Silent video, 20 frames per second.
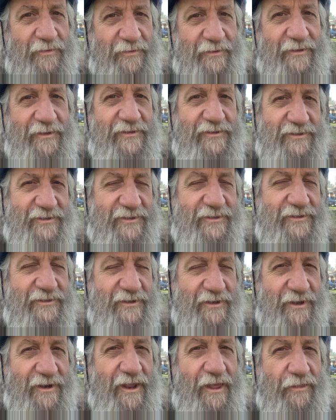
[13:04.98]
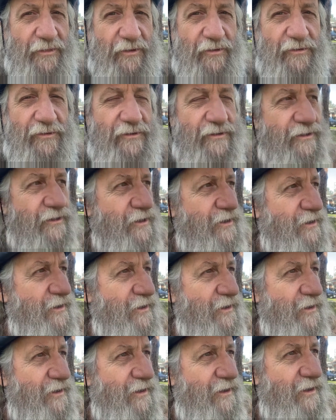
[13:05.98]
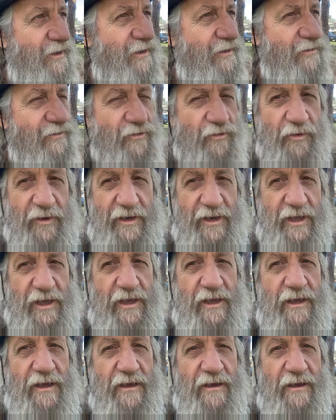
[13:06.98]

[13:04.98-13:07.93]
is unethical and greedy